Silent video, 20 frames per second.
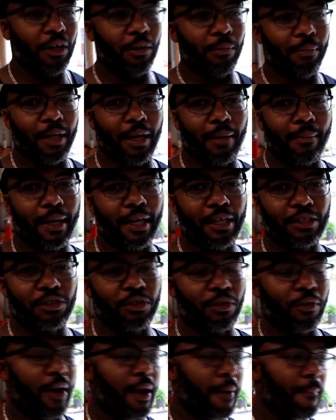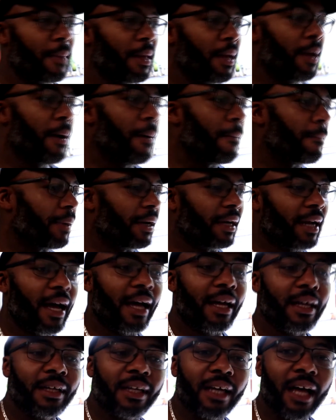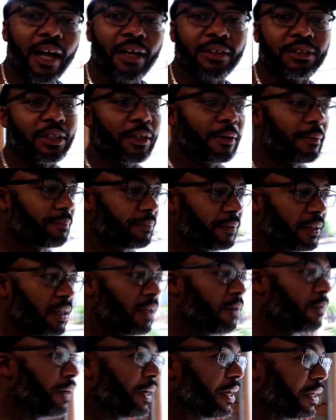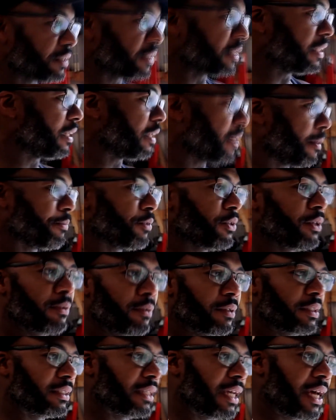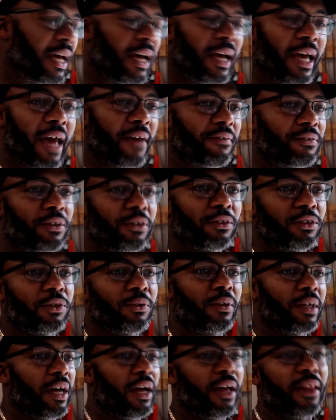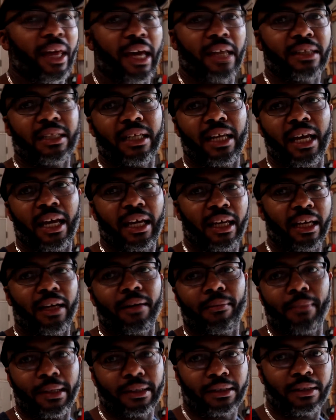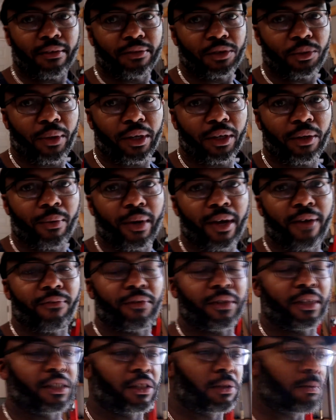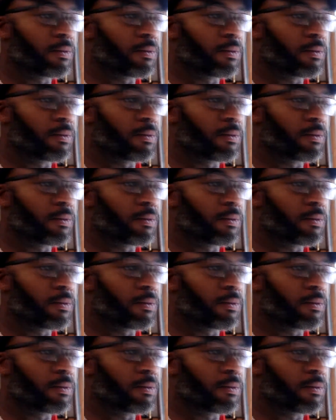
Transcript: It'll be on my Instagram. But uh, also, what else I ended up doing was uh, after doing all that today and getting myself squared away for this